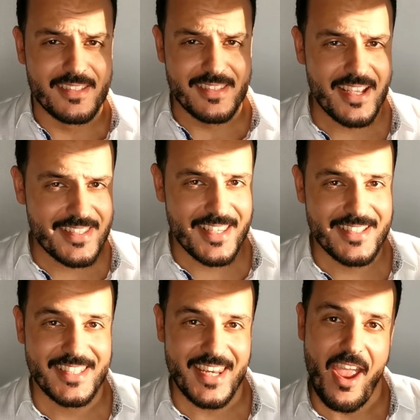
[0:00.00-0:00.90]
The next
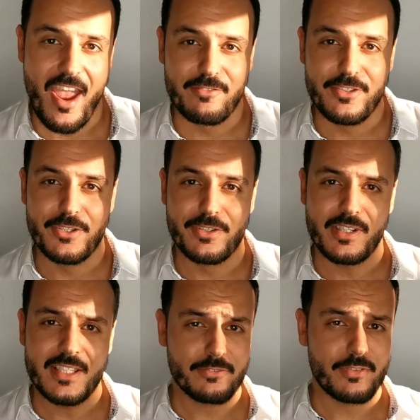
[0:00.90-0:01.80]
scent that I have
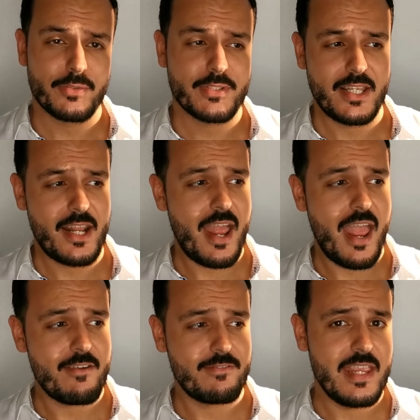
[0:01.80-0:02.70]
here is a fragrance that I
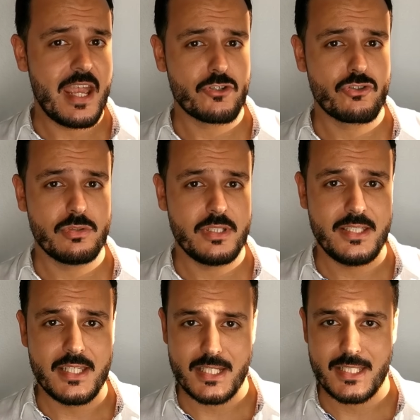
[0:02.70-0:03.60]
have actually
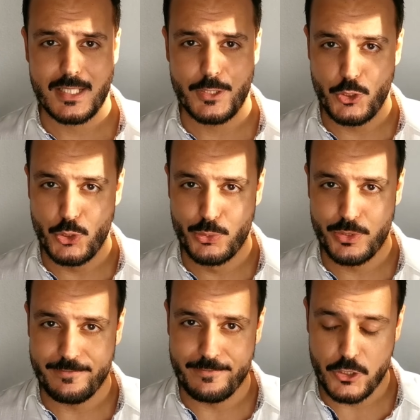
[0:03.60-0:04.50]
yet to
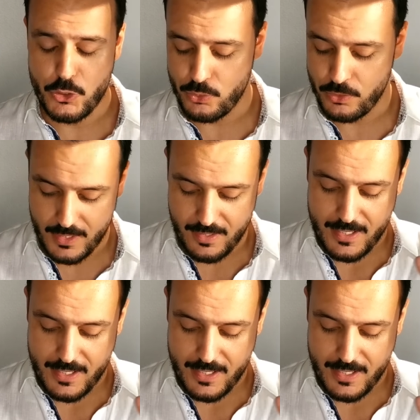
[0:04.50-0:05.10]
review.